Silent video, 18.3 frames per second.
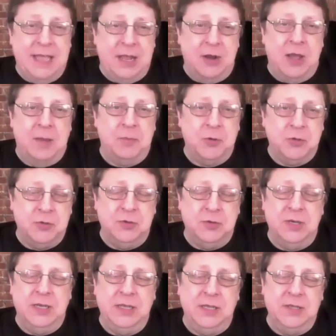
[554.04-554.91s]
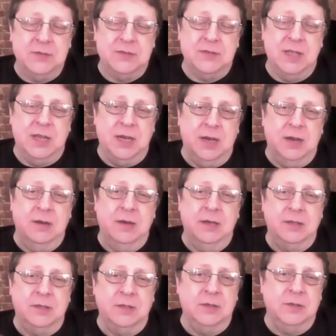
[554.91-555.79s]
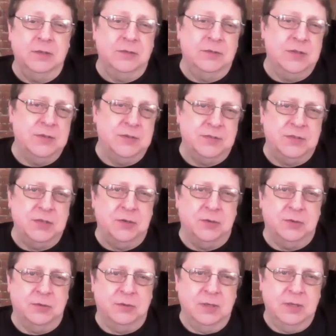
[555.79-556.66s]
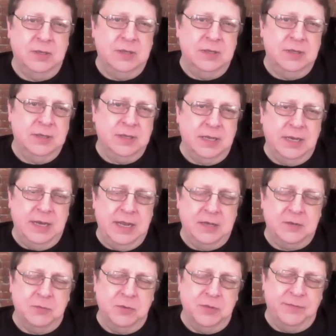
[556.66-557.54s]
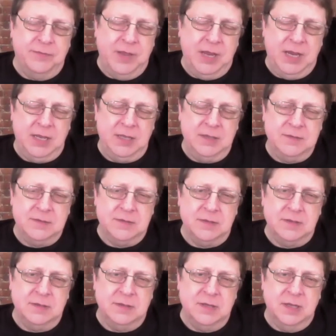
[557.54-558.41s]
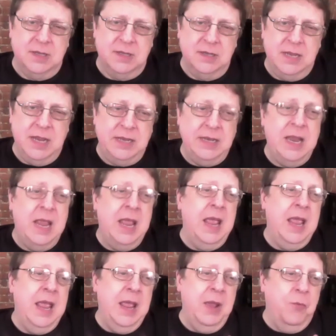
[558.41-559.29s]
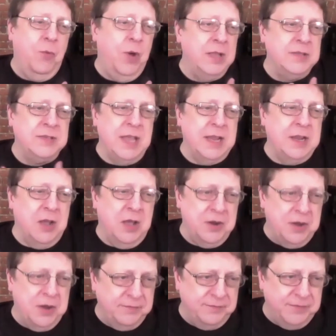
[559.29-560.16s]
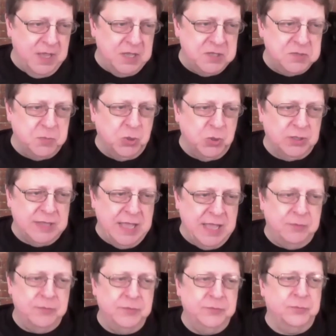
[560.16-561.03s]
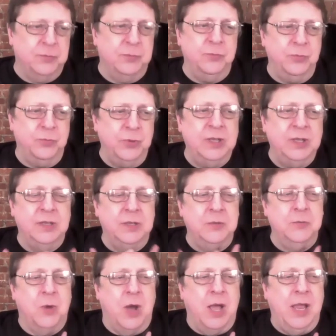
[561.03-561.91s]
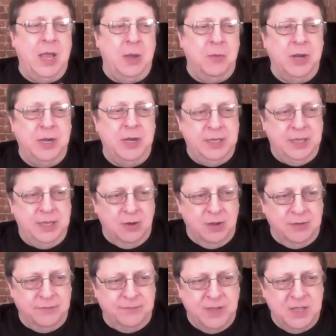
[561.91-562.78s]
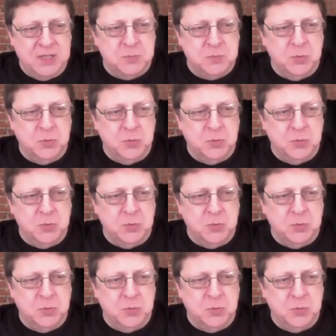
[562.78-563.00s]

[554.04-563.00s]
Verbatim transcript: opportunity is there to to still connect with fans and uh, and once i got on facebook that was really why i wanted to get on facebook